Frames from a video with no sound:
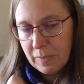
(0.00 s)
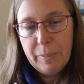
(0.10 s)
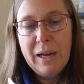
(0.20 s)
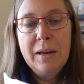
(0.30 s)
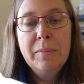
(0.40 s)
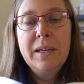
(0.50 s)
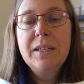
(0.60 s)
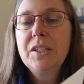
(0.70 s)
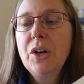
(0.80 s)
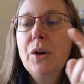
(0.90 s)
Pardon me.
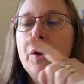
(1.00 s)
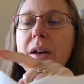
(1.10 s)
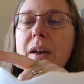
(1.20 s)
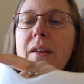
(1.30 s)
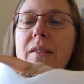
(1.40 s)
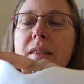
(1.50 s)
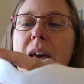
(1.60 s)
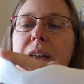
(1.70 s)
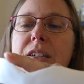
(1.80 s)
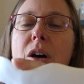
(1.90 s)
So
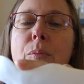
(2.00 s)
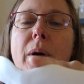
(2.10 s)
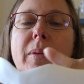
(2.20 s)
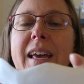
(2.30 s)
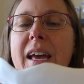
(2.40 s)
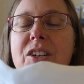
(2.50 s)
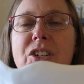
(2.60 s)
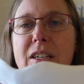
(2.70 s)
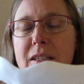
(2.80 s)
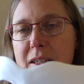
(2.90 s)
that, I'll probably edge
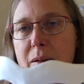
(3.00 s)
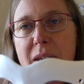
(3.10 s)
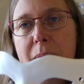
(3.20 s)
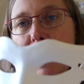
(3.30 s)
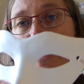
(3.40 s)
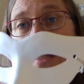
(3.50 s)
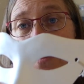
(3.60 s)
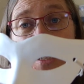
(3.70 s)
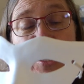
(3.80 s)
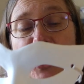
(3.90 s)
it in something, maybe some
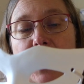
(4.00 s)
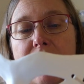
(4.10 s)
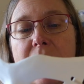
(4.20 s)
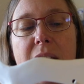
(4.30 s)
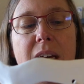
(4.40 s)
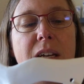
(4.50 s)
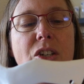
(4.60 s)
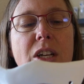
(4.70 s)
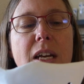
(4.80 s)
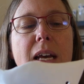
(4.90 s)
stitching around the
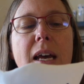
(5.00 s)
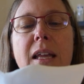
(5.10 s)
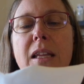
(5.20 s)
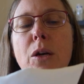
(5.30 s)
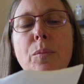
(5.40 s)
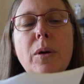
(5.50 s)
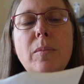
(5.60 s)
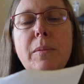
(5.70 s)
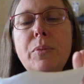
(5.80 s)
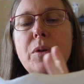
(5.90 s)
edge, and then I'll
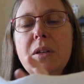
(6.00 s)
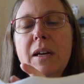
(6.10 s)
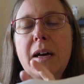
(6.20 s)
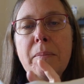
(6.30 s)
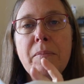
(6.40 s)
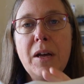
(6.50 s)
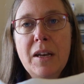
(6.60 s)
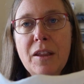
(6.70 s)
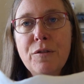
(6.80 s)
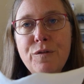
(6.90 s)
probably put
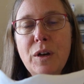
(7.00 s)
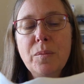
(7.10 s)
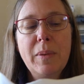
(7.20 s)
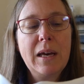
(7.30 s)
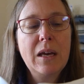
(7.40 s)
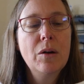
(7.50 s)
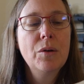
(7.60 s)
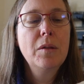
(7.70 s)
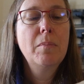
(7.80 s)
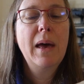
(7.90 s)
another felt backing
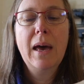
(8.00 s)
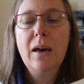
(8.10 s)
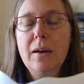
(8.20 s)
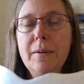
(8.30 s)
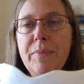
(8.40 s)
on the back.